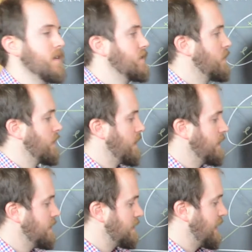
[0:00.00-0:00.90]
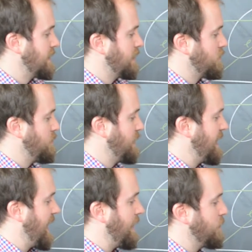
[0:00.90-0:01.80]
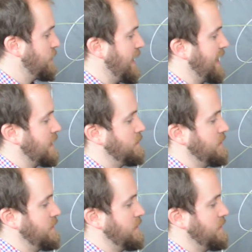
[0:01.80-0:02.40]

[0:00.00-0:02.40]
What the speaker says: So in this case, this would be the average x